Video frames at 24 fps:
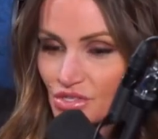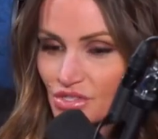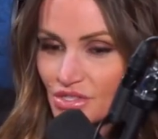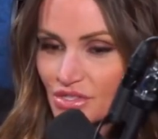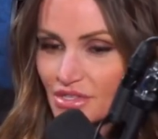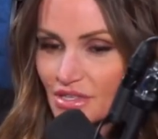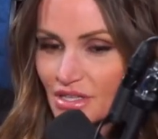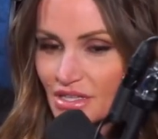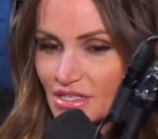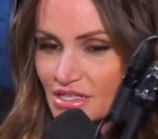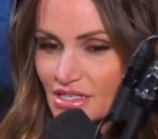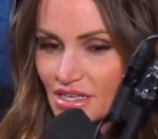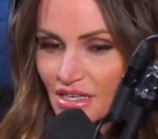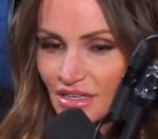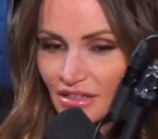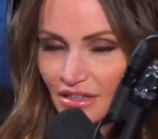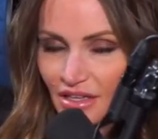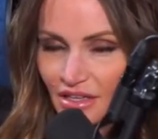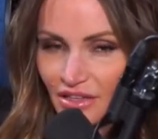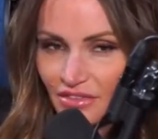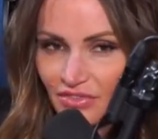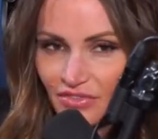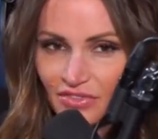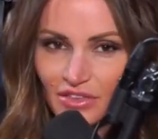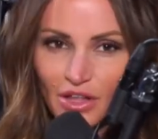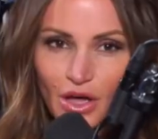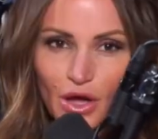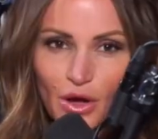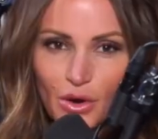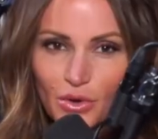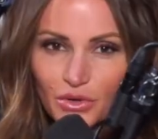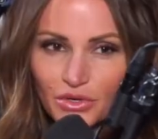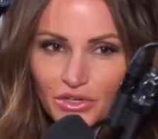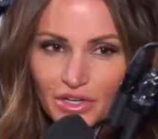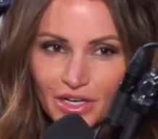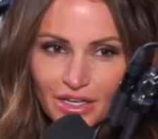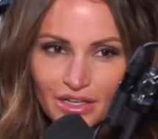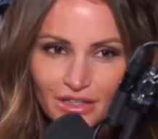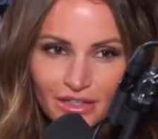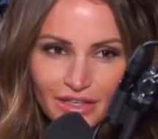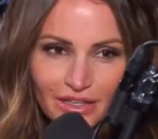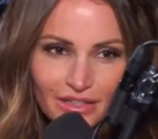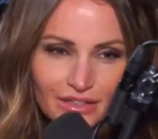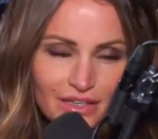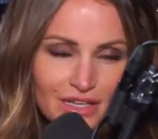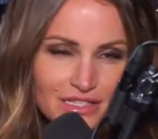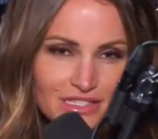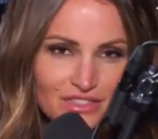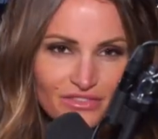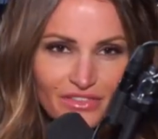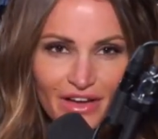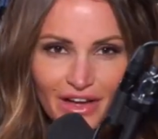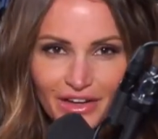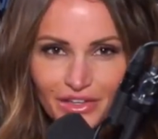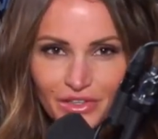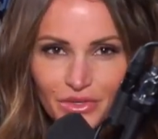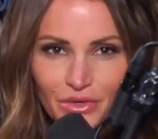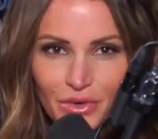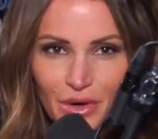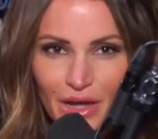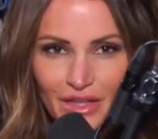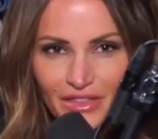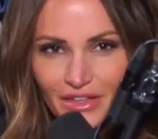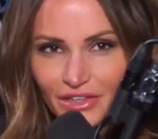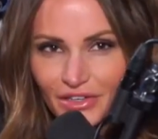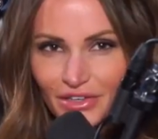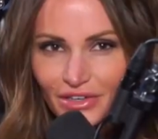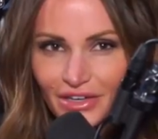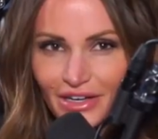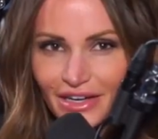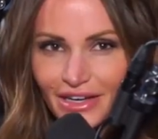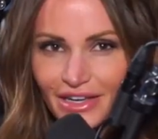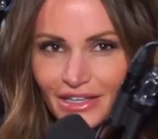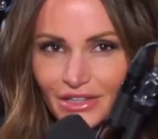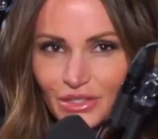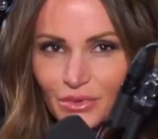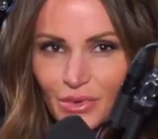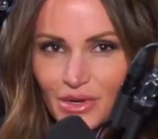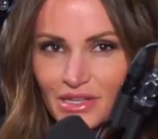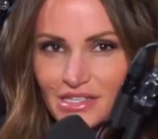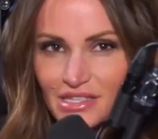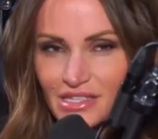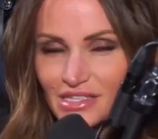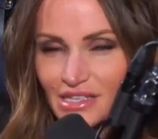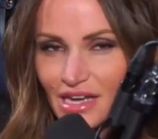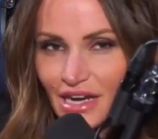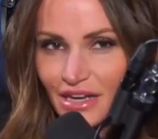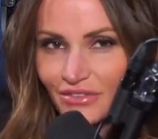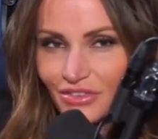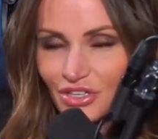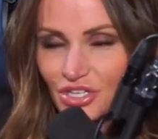it's going to, flow, and you're going to get lots of value. And then you're going to get the ones that's kind of a